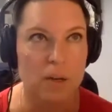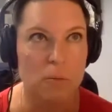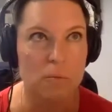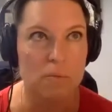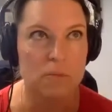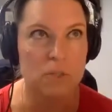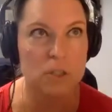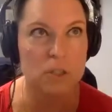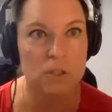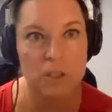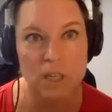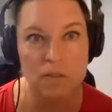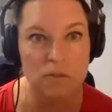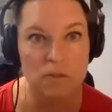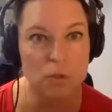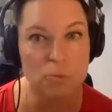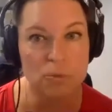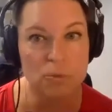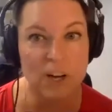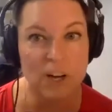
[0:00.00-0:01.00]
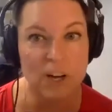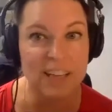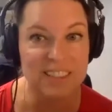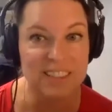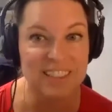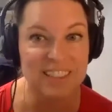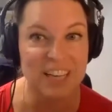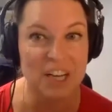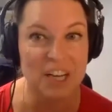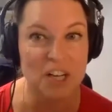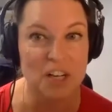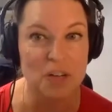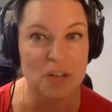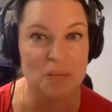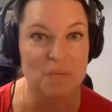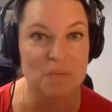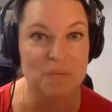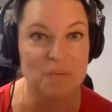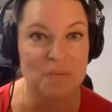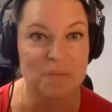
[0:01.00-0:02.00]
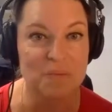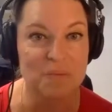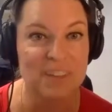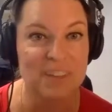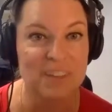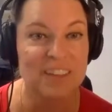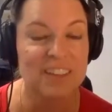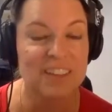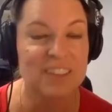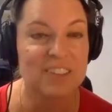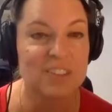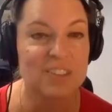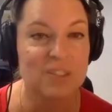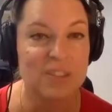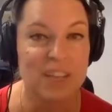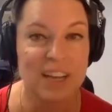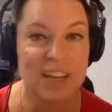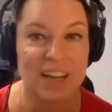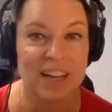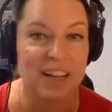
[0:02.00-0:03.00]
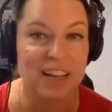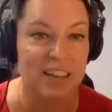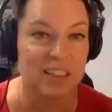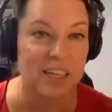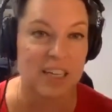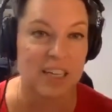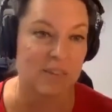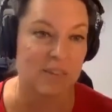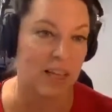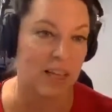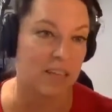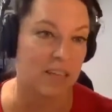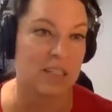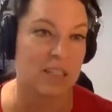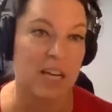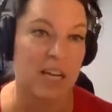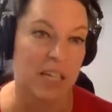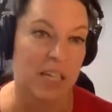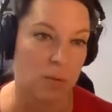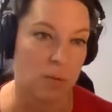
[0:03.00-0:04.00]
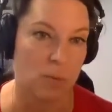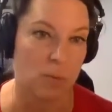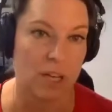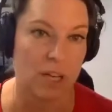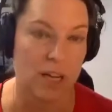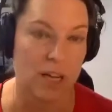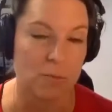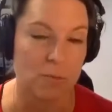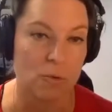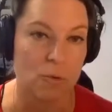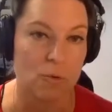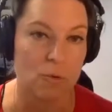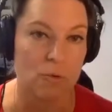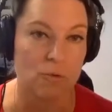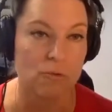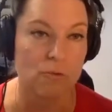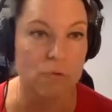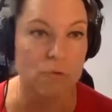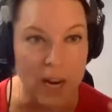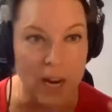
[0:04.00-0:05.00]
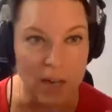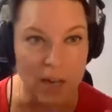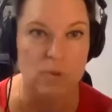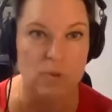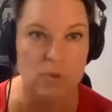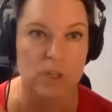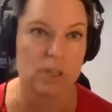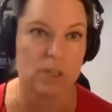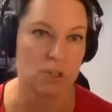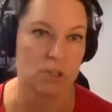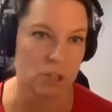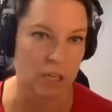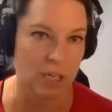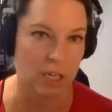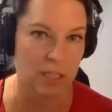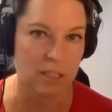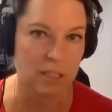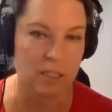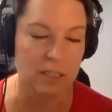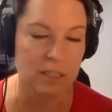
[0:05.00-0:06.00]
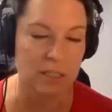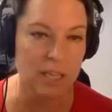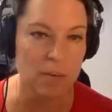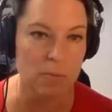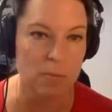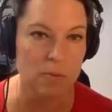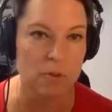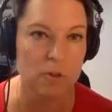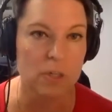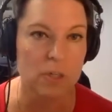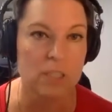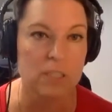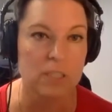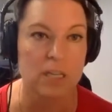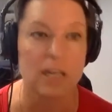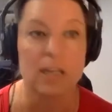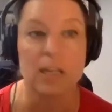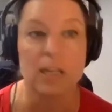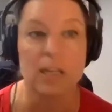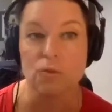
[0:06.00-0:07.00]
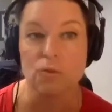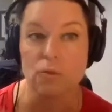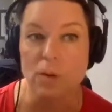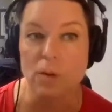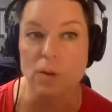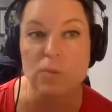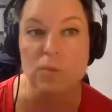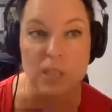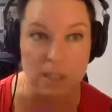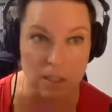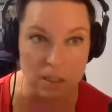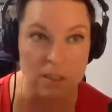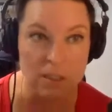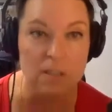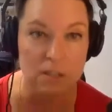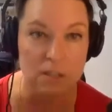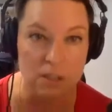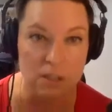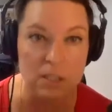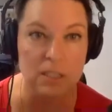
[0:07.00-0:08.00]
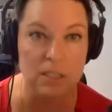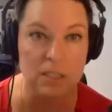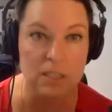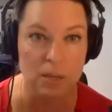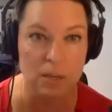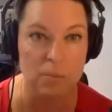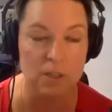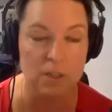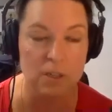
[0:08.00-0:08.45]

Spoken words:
turn off your brain some, so that a lot of that is not coming up right when you're trying to sleep, or it's not interrupting your sleep.